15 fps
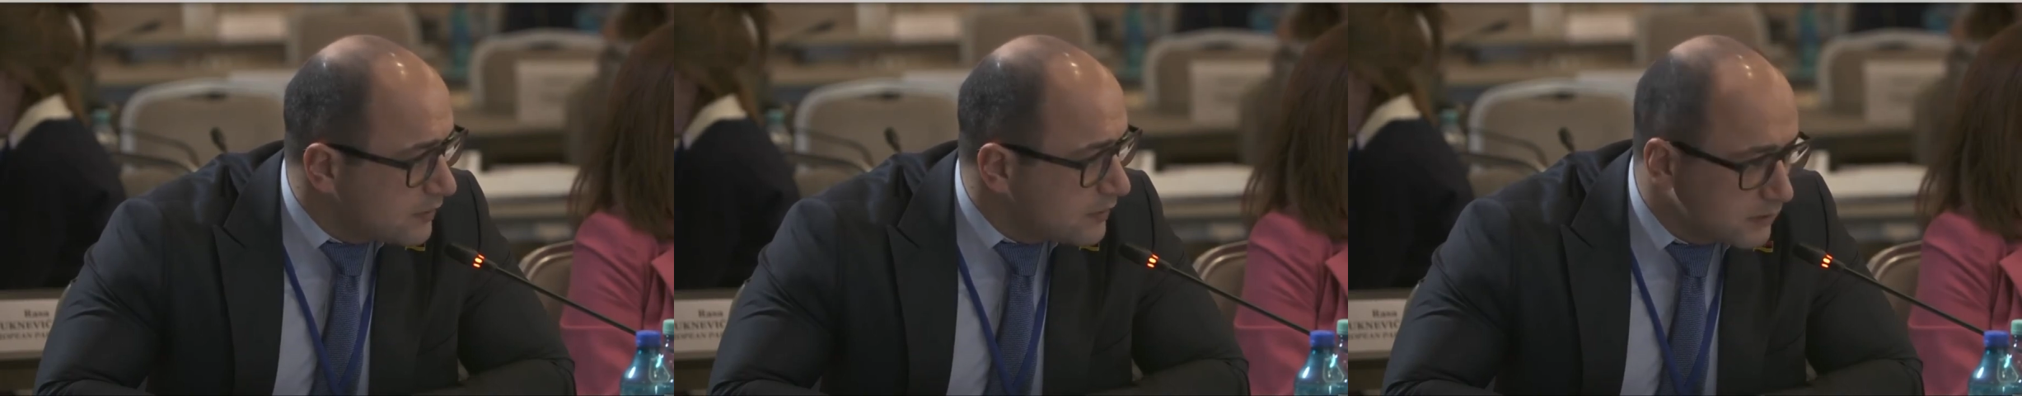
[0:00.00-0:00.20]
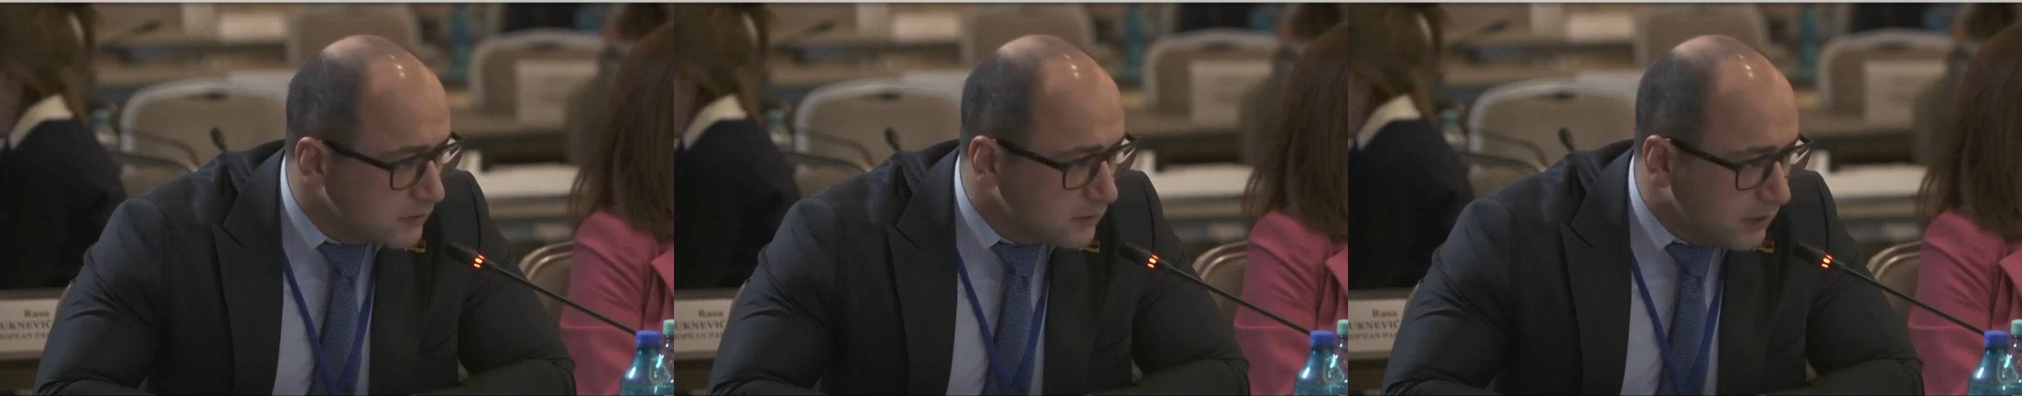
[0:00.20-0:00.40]

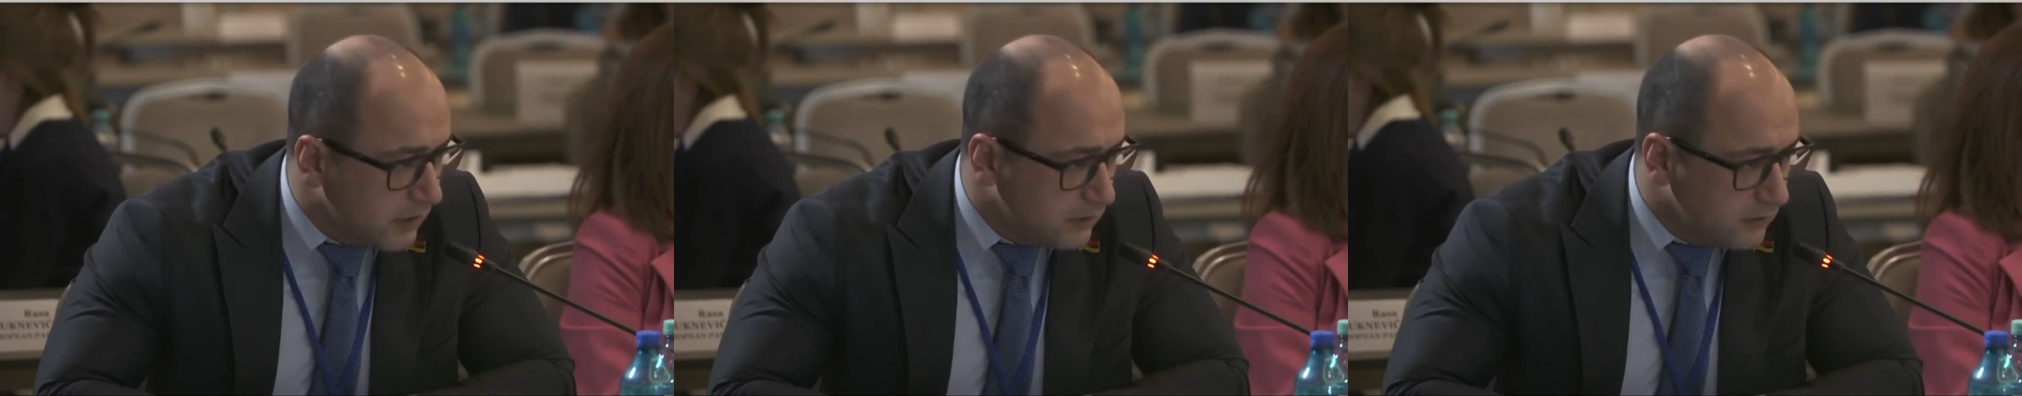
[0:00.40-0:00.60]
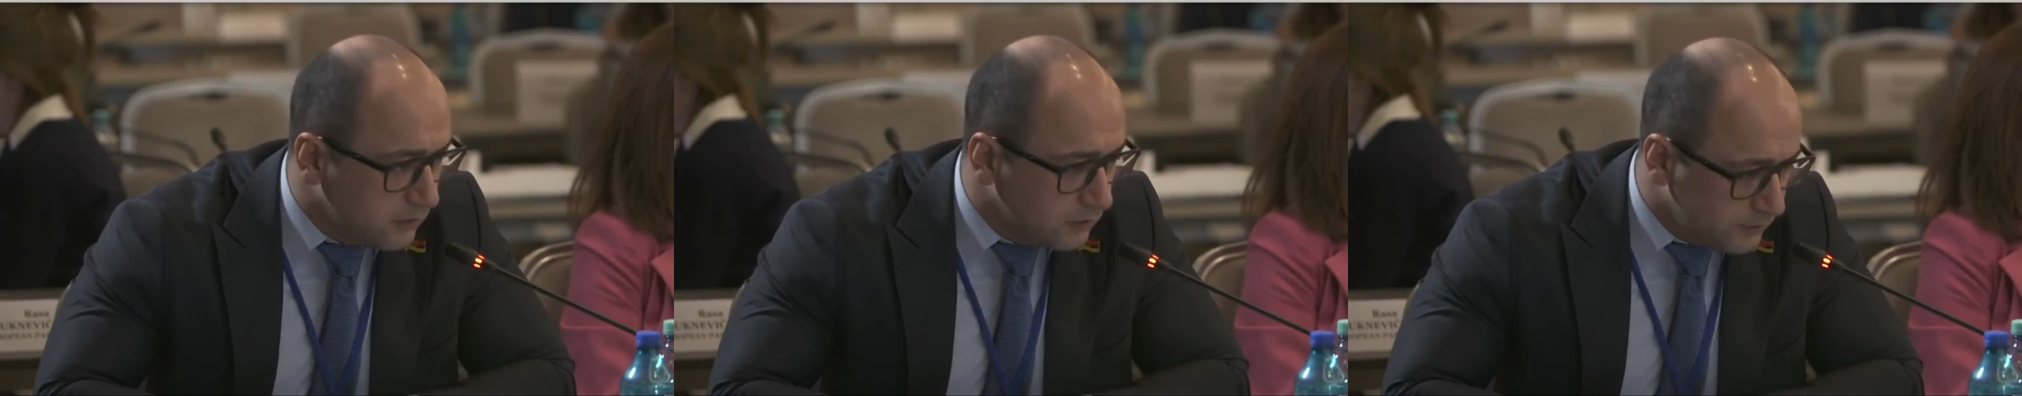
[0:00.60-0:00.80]
So I
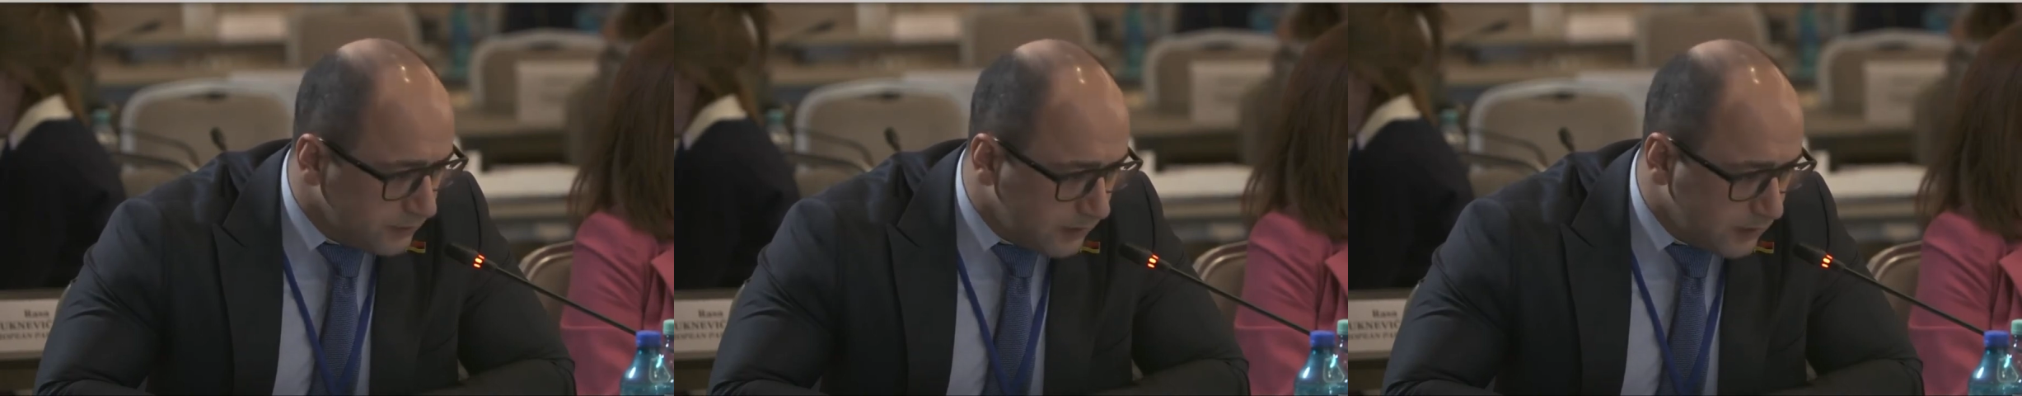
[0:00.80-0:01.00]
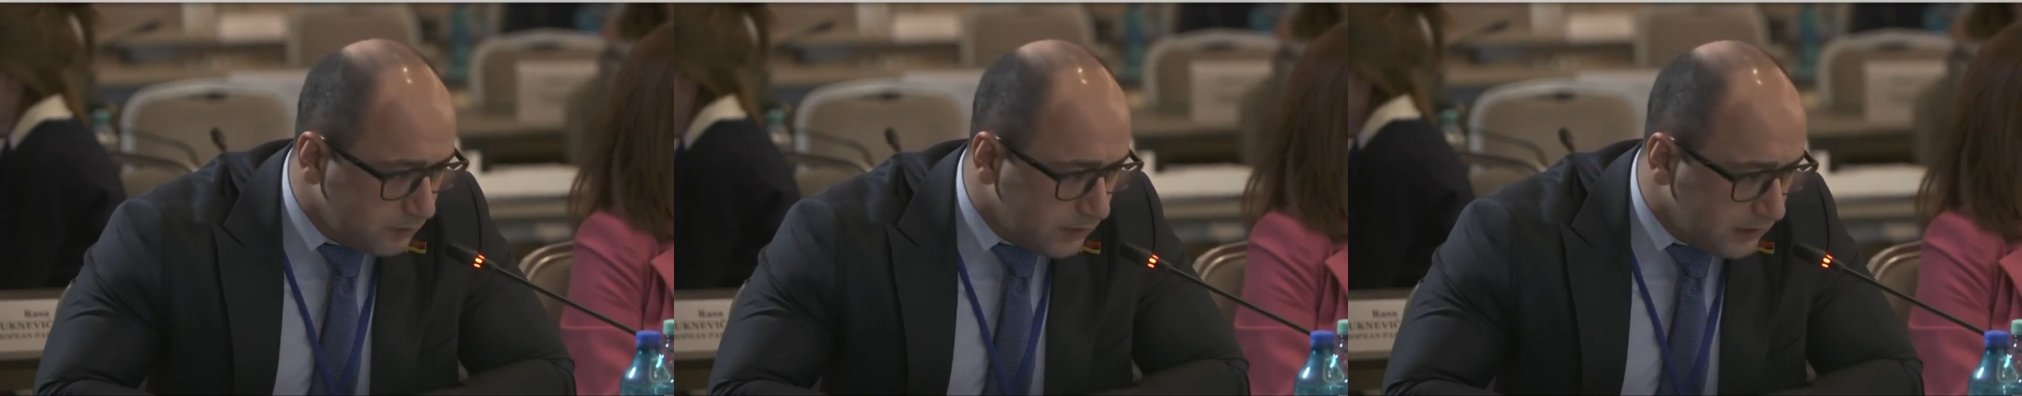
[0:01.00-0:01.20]
don't
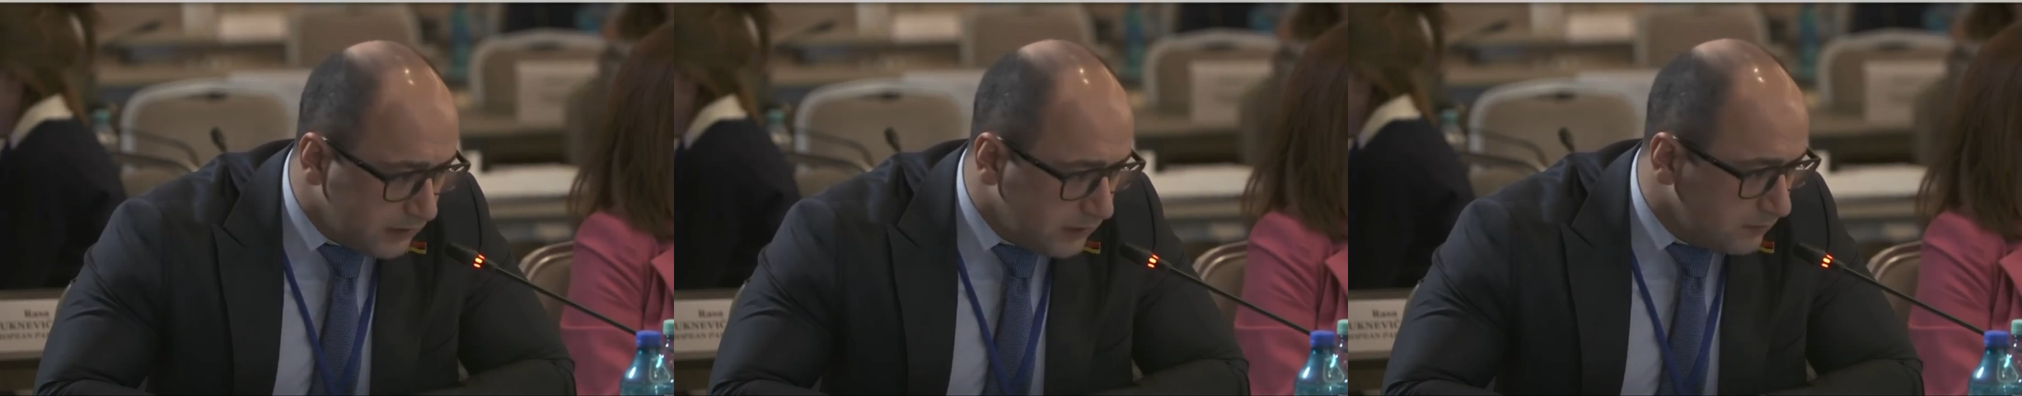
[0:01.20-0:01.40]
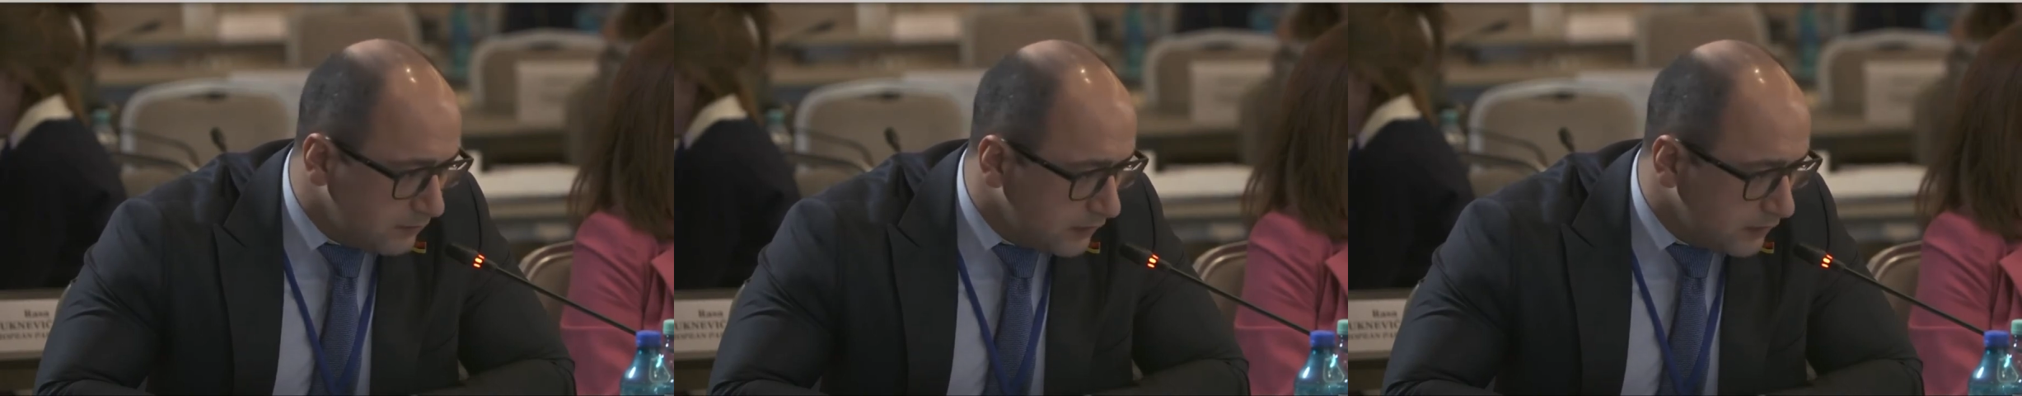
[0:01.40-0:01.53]
really believe